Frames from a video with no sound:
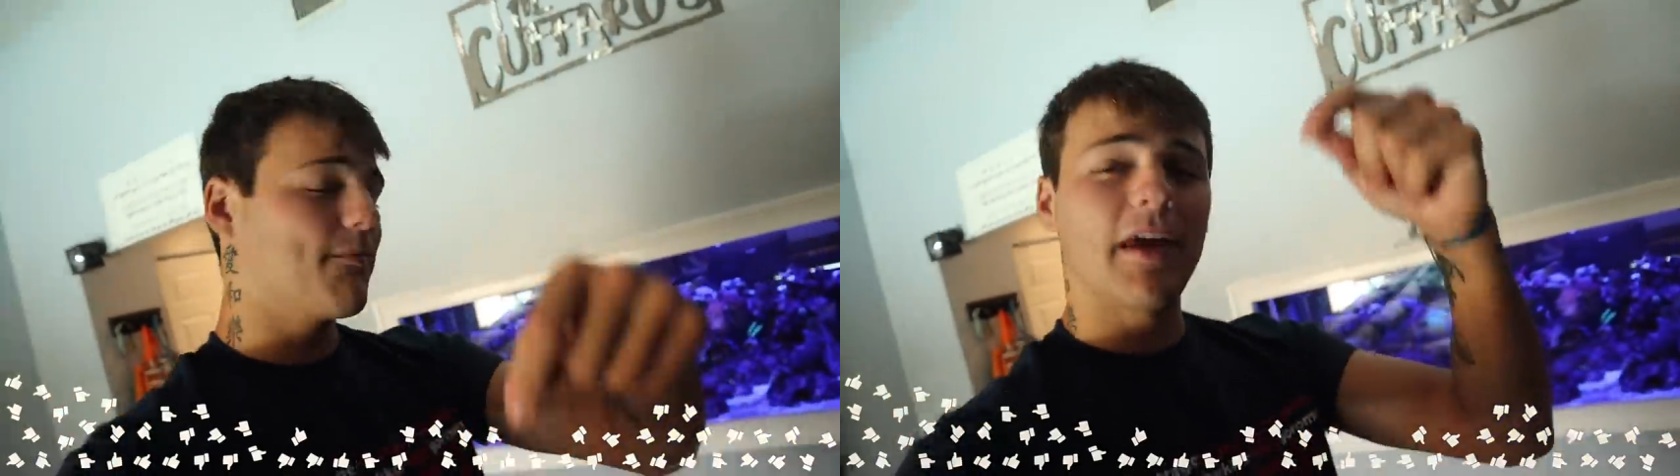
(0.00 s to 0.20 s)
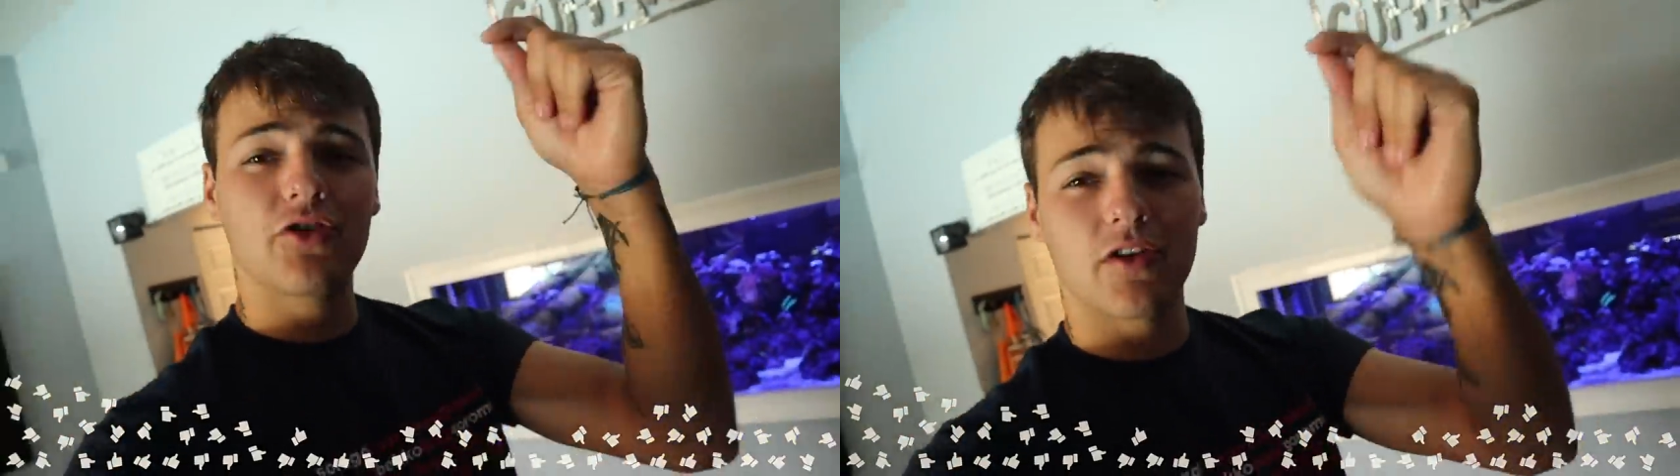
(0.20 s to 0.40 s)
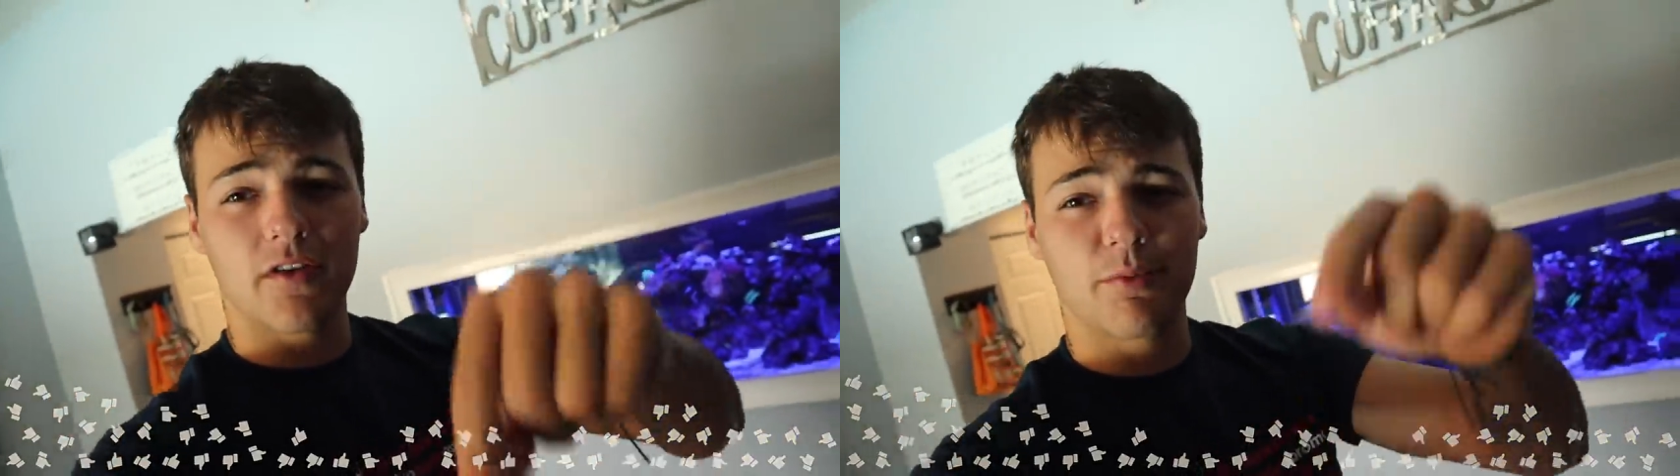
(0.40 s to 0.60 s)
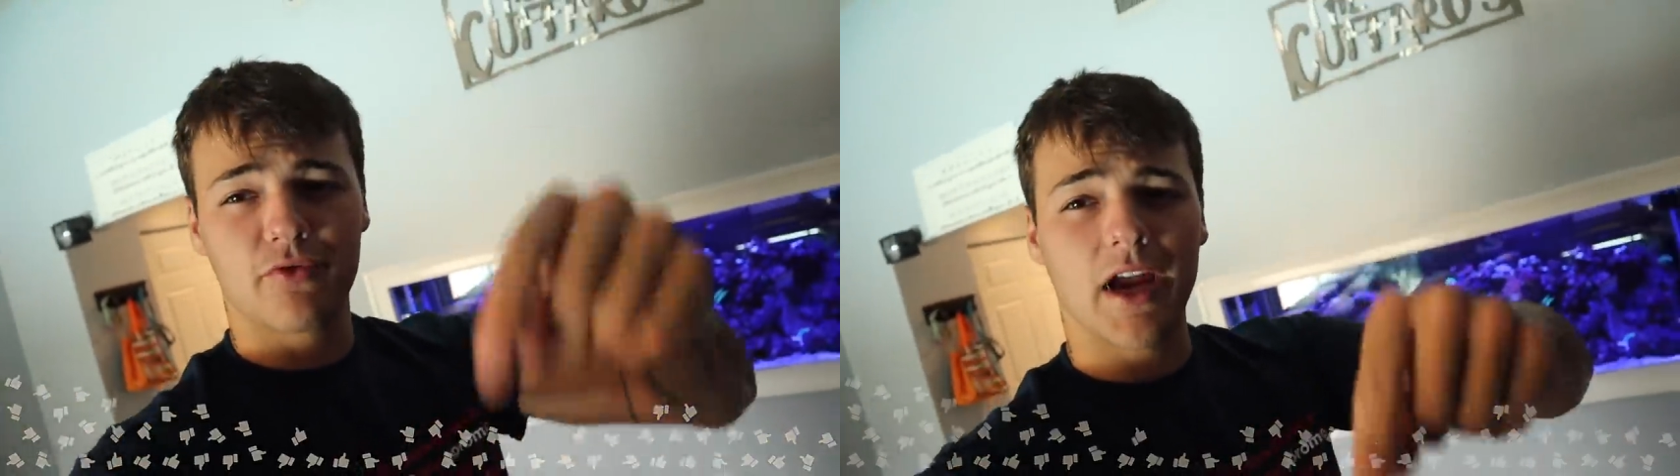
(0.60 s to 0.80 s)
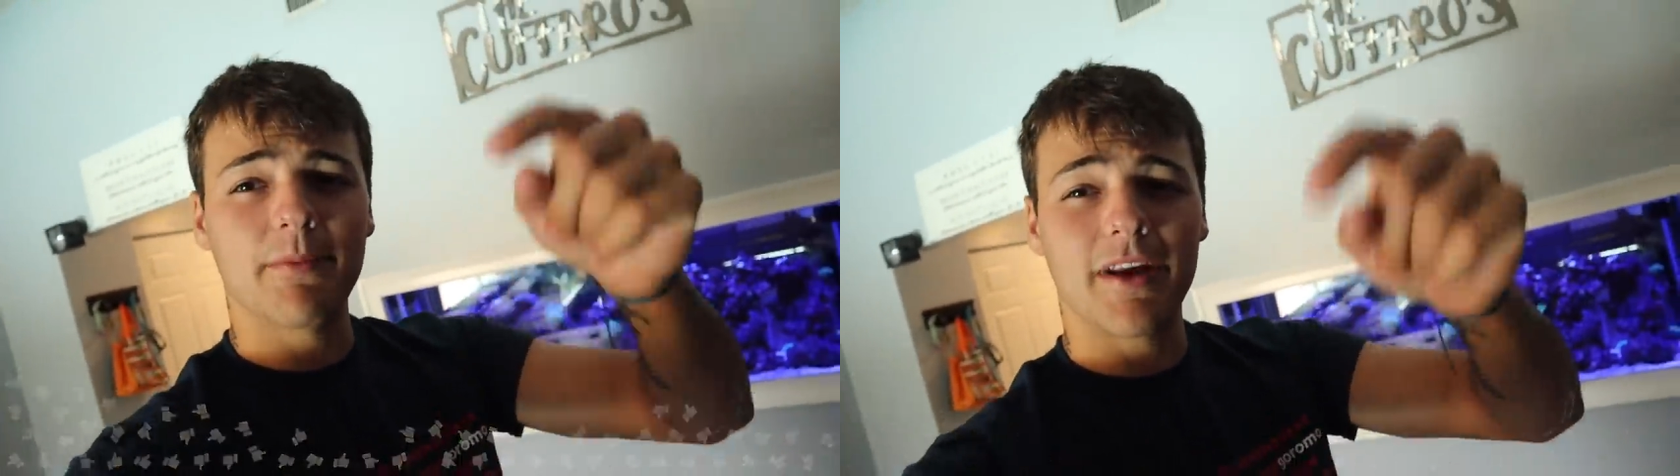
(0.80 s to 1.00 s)
Make sure to
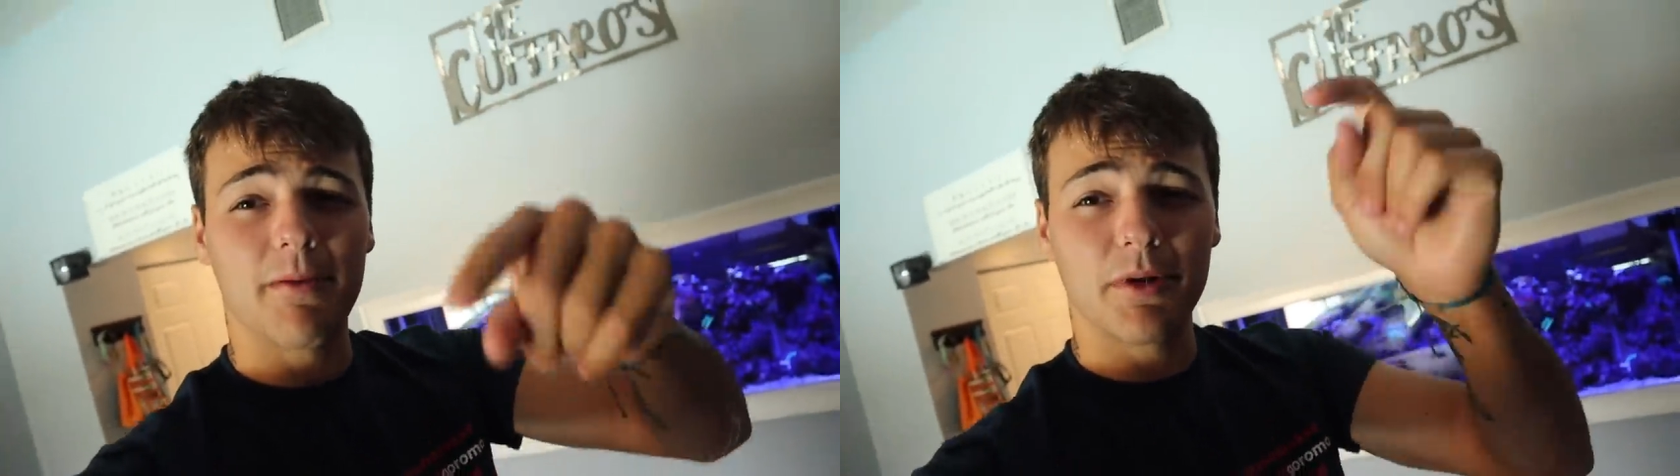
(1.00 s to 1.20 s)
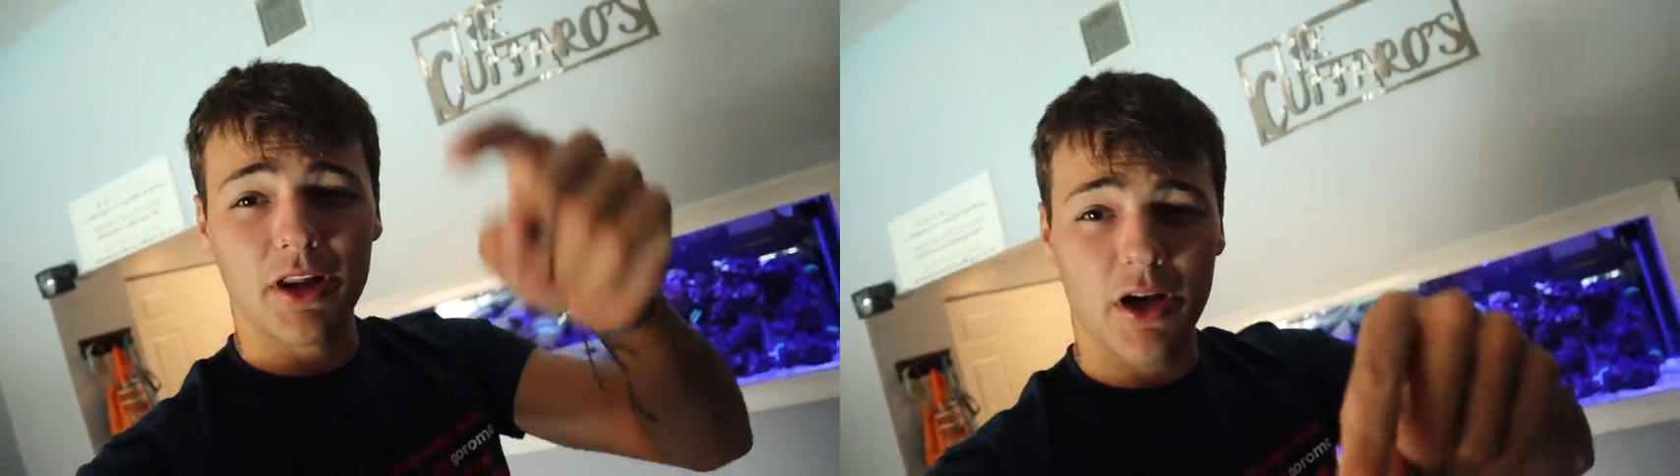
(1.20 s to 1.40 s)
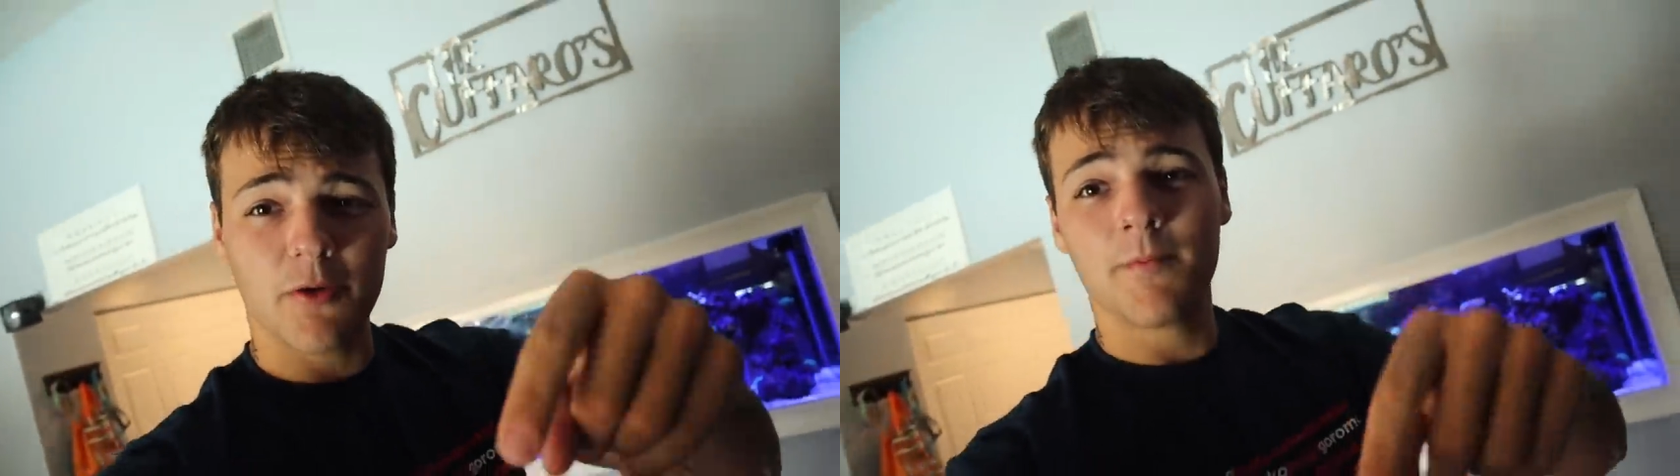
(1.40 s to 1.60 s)
subscribe down below,